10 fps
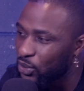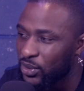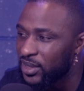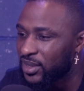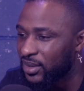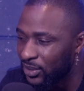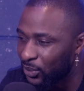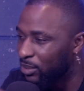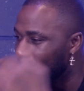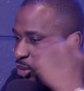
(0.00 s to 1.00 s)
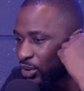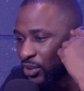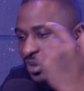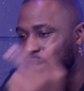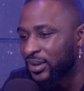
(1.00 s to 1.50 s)
all these,
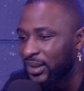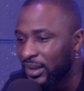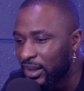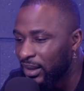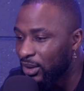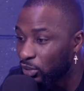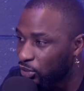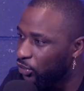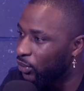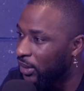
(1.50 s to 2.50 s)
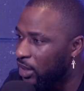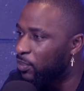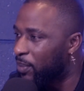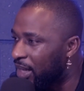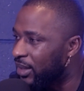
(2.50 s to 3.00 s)
emotions and control and keep
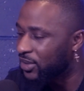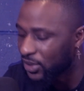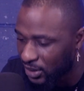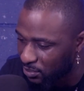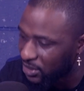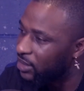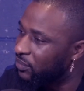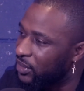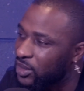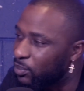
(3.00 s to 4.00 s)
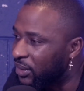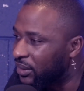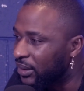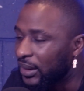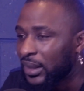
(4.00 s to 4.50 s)
a balance, you need to be self-disciplined.
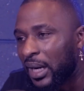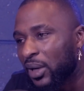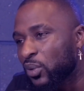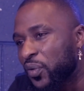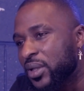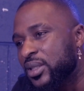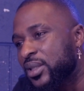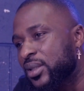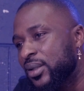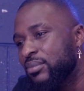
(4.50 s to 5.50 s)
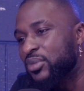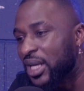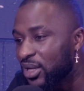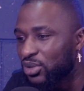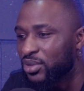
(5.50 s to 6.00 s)
I don't think it's
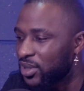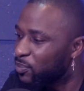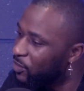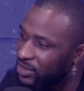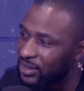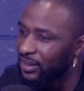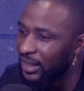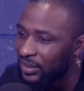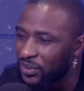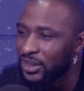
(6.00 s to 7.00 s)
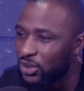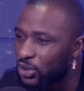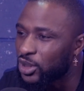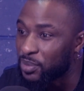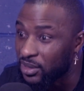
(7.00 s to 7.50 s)
dangerous per se. I think you just be